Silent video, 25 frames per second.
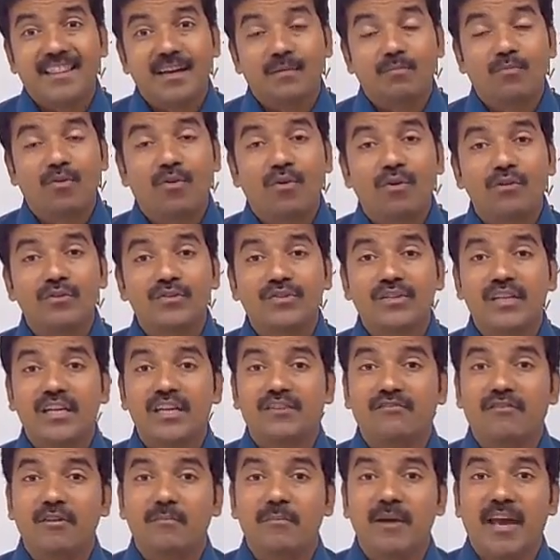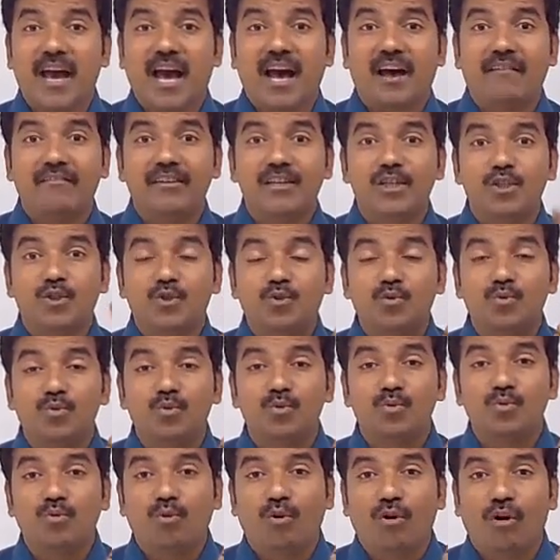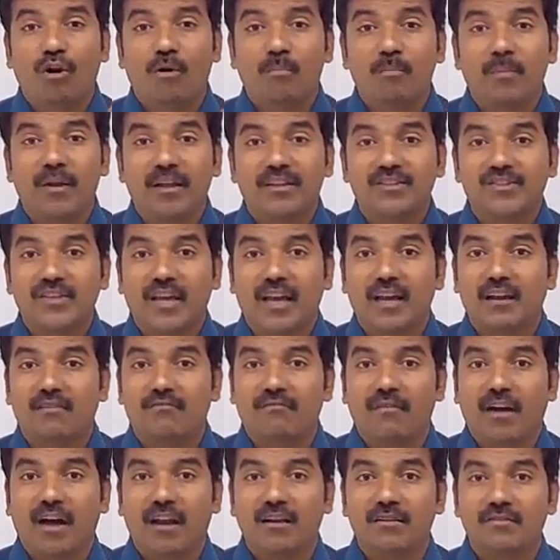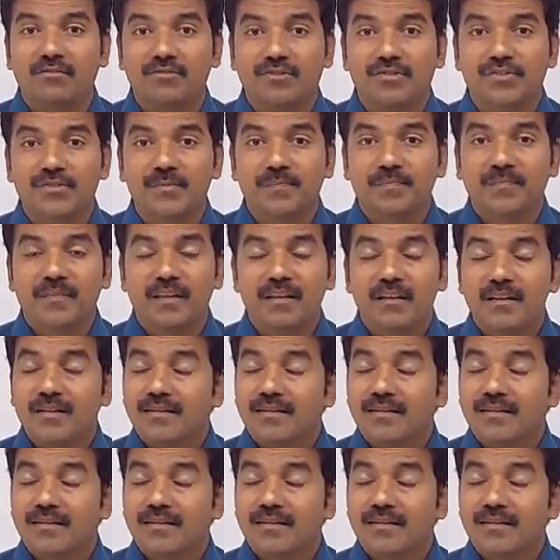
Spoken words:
at the most it will be having two complex eigenvalues.